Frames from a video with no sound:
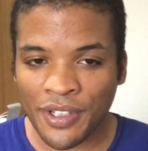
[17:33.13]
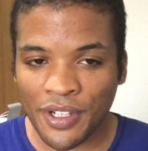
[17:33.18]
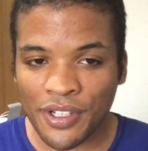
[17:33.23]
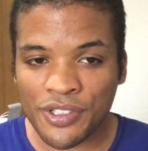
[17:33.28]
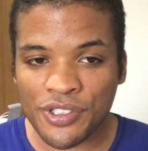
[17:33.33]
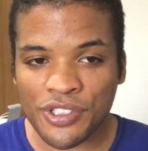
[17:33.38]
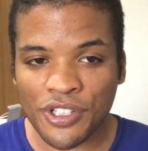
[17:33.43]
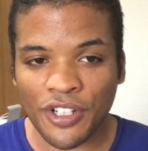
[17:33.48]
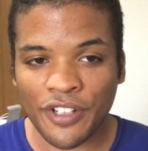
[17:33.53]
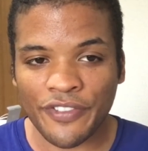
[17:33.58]
A
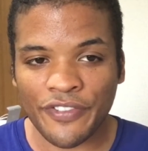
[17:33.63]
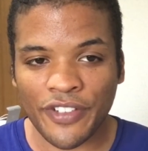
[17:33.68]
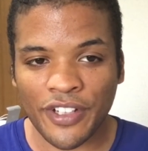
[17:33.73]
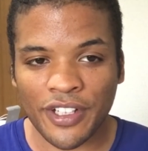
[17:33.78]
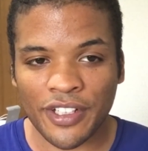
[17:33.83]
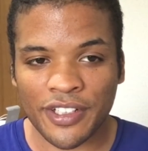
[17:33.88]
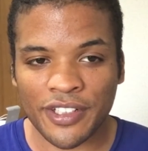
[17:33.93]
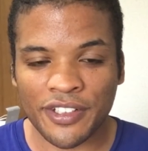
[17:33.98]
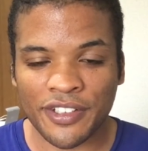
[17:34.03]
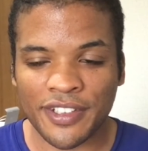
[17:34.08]

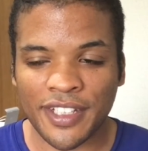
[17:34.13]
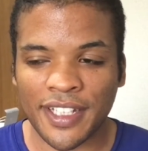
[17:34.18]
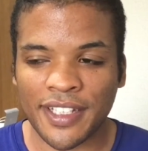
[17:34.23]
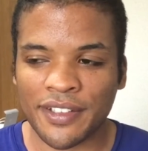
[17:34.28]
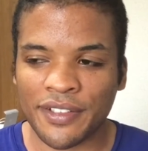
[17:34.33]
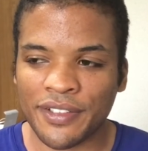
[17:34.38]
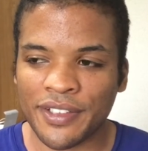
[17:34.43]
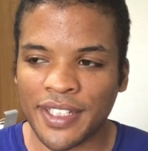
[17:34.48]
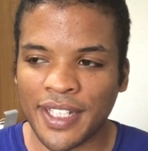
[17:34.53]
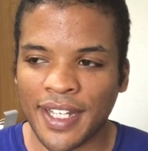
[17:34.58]
sofa. You're
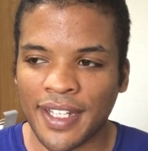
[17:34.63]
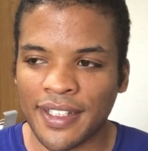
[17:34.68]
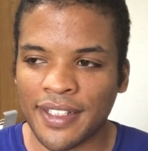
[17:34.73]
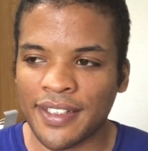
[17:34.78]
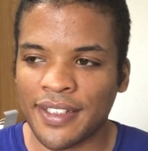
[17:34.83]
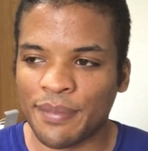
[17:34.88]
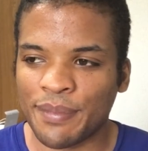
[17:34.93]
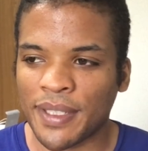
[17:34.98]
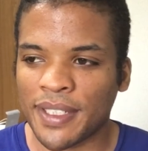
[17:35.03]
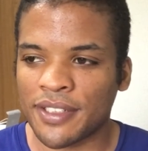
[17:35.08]
thinking, okay,
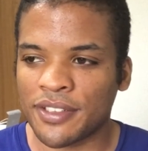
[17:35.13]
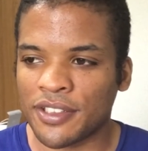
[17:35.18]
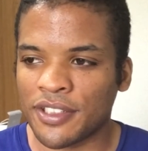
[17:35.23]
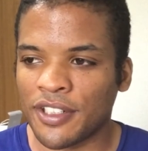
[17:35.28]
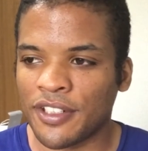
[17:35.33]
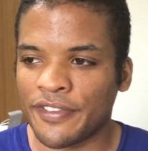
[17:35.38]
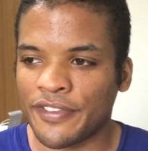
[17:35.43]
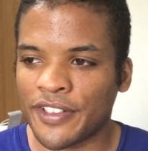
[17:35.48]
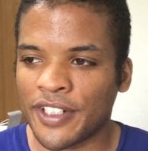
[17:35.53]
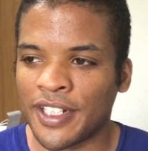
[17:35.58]
you bought a
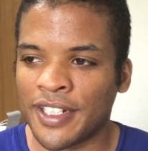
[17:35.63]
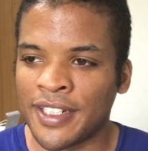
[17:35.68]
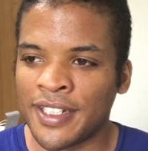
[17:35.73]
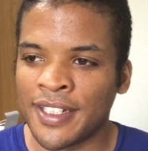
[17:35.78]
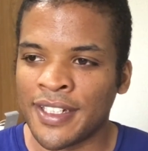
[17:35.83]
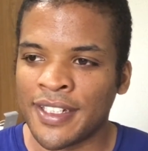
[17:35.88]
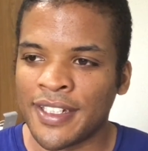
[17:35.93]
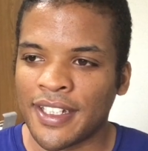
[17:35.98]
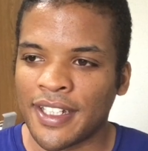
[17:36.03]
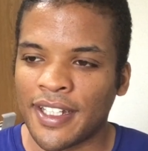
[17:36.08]
sofa.
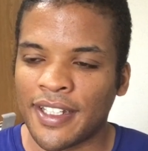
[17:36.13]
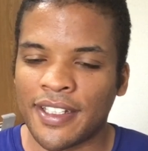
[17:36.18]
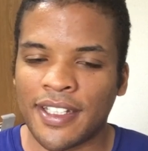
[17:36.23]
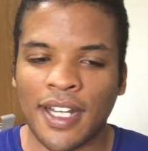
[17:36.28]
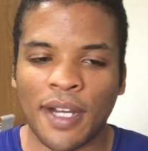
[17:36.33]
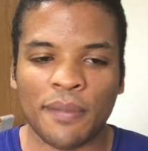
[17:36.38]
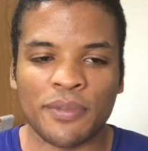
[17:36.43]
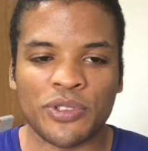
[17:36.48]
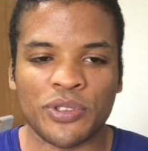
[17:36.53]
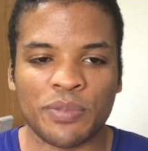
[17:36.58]
It
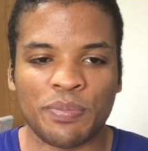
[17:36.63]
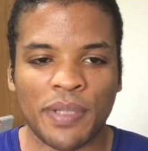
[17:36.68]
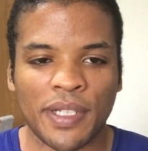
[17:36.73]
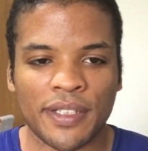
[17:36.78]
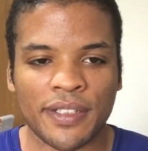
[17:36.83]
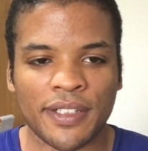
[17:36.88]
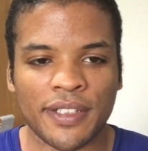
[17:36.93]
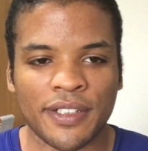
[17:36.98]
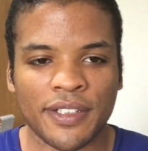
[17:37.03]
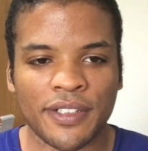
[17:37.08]
comes with
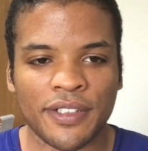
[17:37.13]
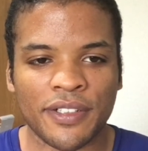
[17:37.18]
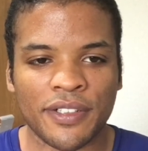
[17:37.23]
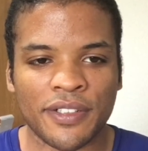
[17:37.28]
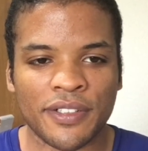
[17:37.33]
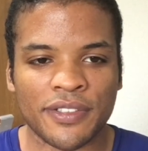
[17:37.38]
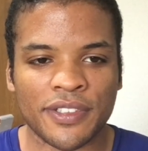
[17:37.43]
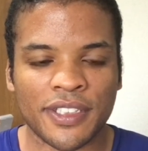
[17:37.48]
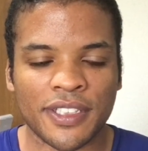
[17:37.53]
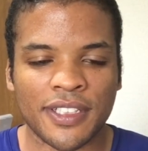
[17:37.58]

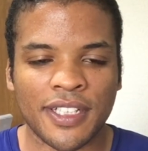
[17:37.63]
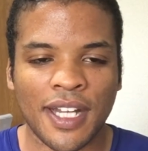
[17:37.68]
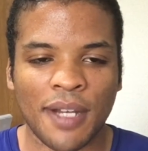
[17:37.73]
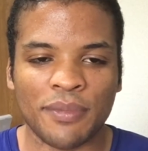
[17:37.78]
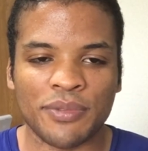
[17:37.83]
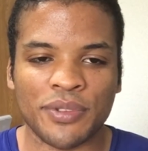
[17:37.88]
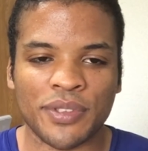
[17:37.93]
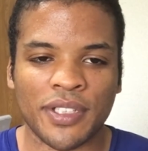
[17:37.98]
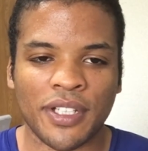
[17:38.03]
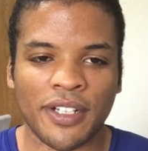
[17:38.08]
pillows. It
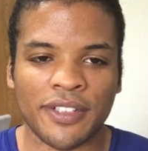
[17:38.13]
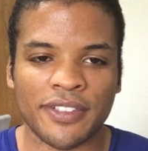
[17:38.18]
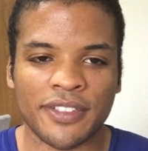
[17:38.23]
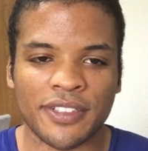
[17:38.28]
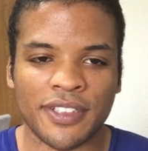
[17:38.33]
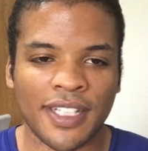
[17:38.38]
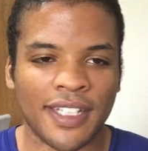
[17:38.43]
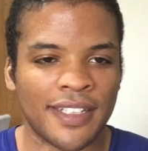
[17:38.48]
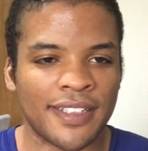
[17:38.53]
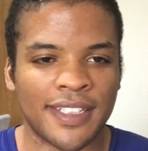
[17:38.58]
comes with all
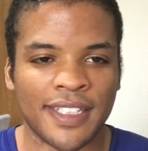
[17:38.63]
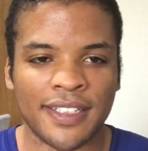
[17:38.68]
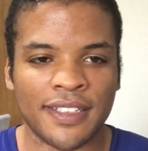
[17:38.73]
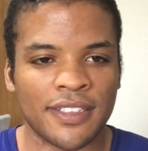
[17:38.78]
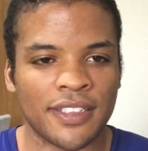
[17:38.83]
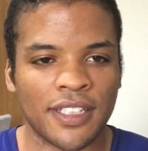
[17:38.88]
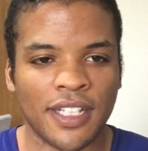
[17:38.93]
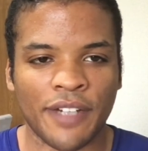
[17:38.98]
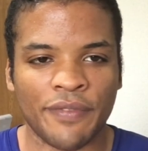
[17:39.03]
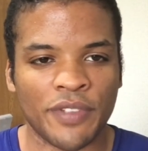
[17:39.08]
this. It
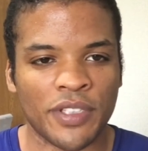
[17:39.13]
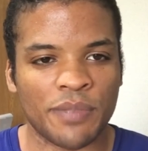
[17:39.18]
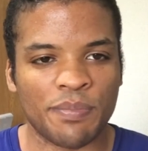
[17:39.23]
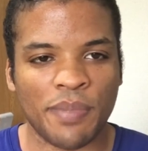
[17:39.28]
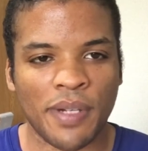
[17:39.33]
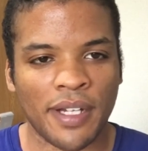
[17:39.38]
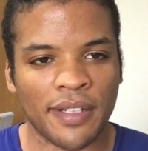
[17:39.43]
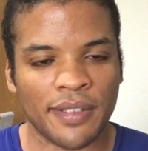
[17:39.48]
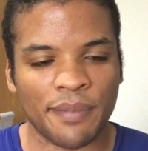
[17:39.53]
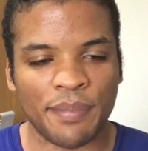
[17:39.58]
didn't come with
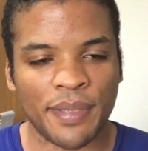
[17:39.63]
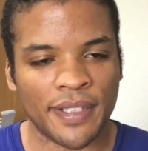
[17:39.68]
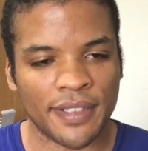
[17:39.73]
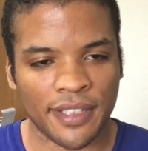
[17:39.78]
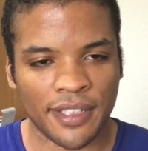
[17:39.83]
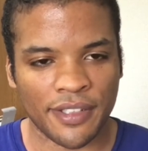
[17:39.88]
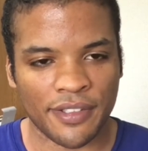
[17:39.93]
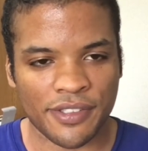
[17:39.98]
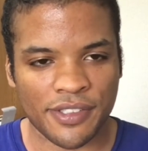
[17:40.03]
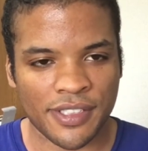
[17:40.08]

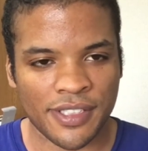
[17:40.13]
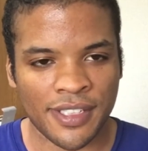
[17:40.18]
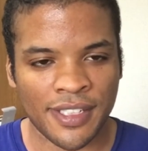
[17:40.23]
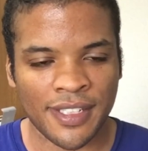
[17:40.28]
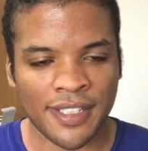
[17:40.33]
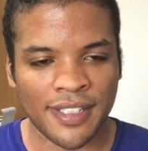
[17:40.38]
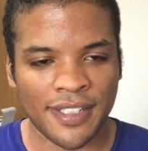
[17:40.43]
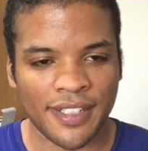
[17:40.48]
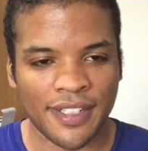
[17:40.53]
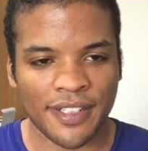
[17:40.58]
pillows.
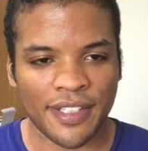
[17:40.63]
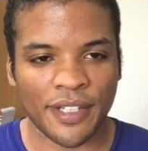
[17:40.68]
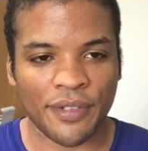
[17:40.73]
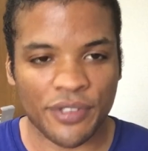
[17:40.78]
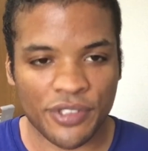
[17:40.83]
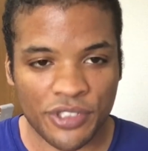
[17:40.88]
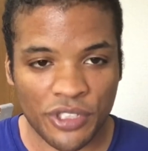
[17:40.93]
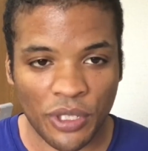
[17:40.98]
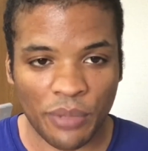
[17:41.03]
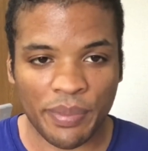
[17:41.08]
There
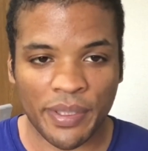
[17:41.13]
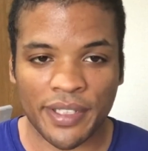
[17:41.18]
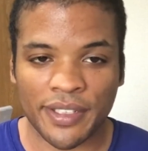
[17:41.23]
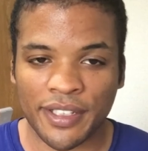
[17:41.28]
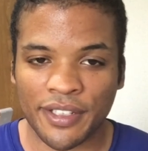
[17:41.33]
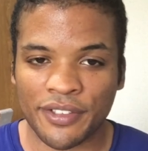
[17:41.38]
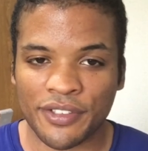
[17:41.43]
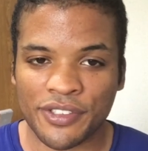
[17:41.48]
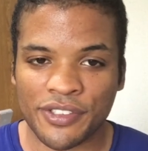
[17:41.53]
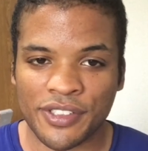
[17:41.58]
was no
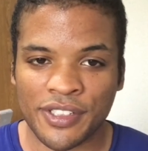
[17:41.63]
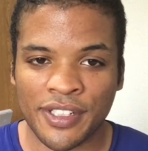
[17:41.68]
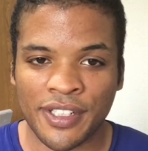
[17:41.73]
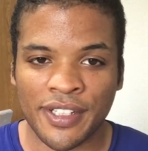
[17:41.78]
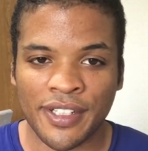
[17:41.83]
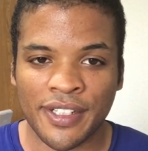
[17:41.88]
pillows.